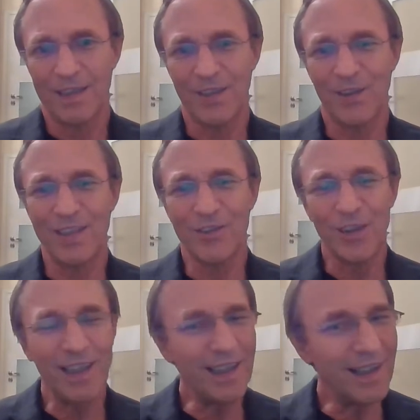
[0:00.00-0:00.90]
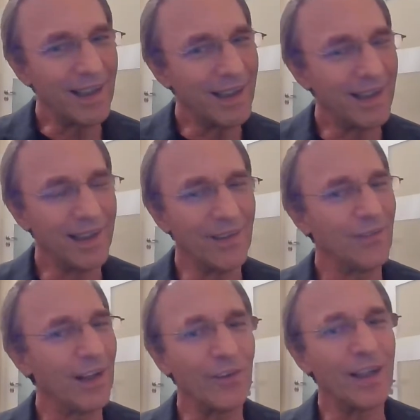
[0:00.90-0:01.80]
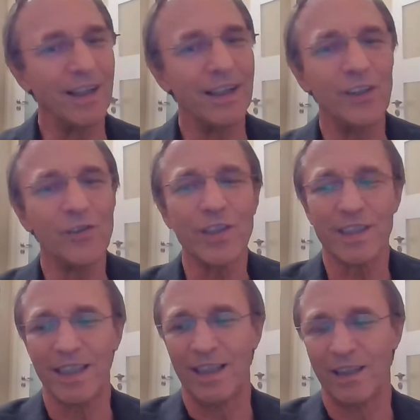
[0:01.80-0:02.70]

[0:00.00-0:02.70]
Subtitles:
So it's really a very interesting,